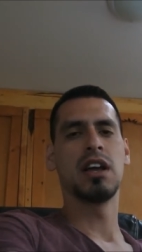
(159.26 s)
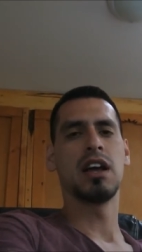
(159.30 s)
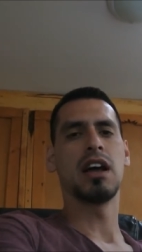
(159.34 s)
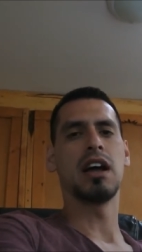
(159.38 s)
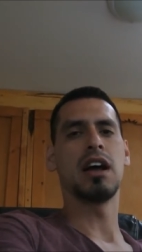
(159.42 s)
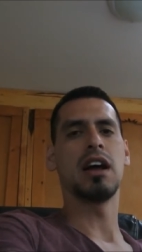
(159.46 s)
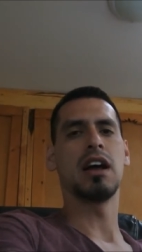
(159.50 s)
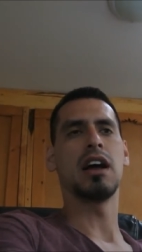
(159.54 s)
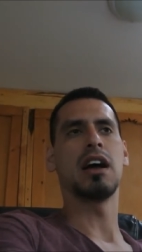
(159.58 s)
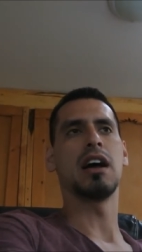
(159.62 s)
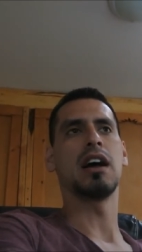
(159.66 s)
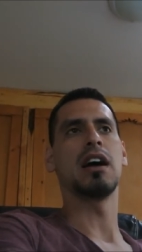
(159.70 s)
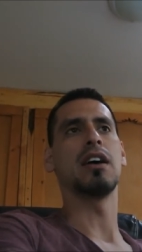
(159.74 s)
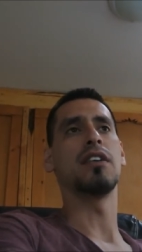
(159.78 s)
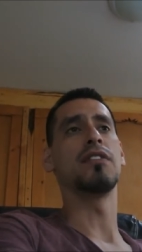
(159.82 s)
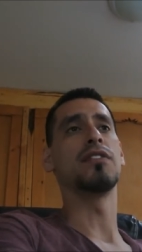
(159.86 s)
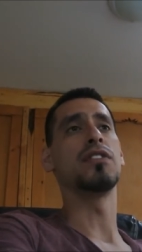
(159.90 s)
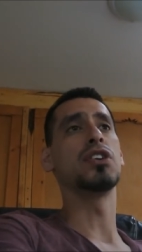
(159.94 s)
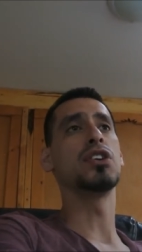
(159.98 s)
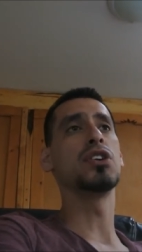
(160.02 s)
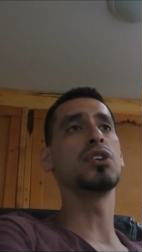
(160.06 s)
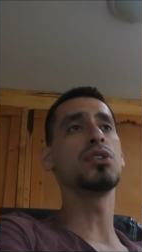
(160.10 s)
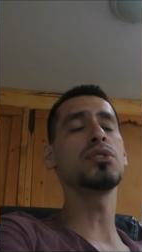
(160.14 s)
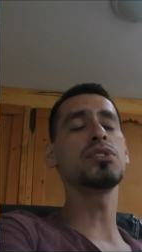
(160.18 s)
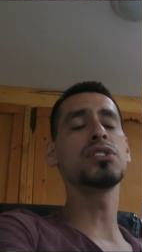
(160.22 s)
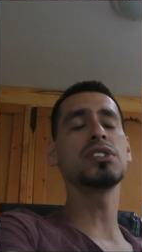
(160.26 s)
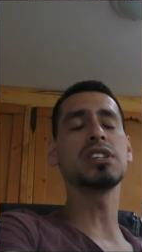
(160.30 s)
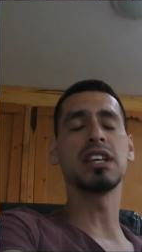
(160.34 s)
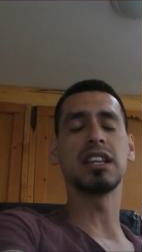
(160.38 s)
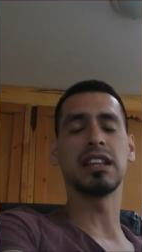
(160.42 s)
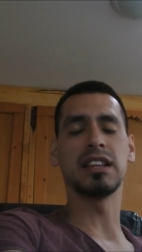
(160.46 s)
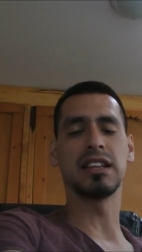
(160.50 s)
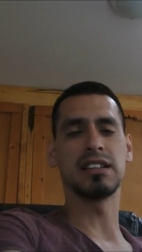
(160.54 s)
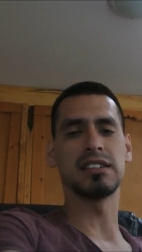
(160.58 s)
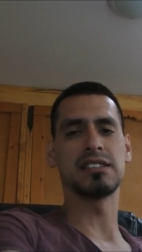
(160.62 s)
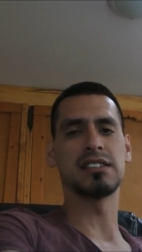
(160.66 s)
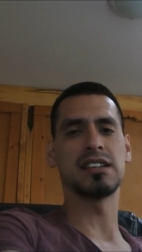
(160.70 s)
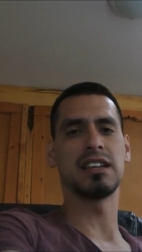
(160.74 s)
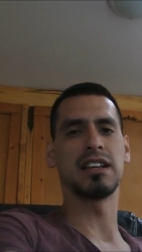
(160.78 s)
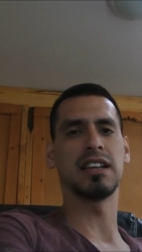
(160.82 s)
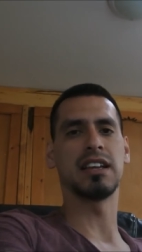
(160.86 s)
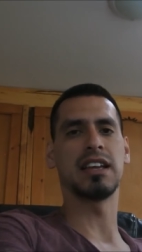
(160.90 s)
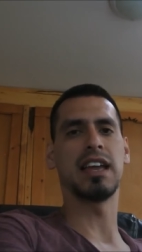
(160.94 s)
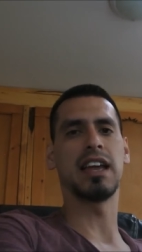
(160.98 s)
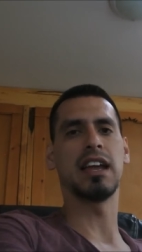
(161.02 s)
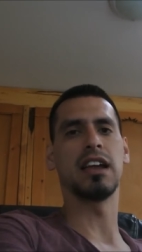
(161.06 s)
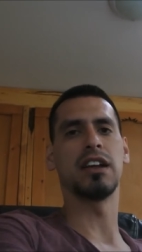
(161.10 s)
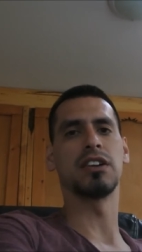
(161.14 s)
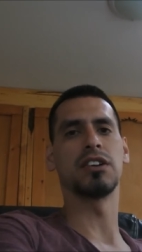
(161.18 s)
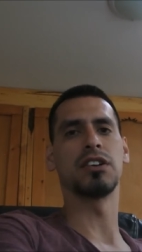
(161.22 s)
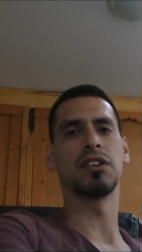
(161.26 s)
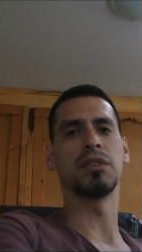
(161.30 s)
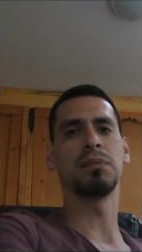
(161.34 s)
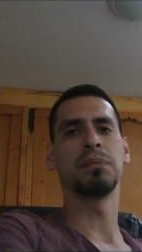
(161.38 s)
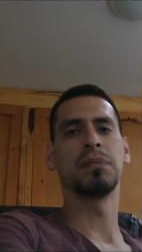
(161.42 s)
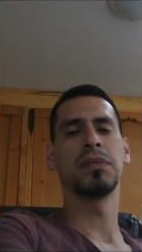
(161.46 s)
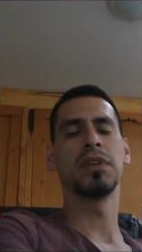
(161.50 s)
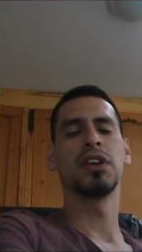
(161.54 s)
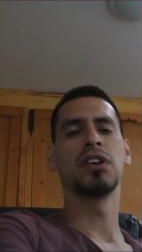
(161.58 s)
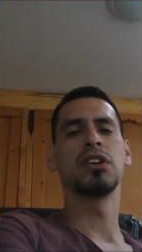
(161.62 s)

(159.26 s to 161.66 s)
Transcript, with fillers: uh, of using this indicator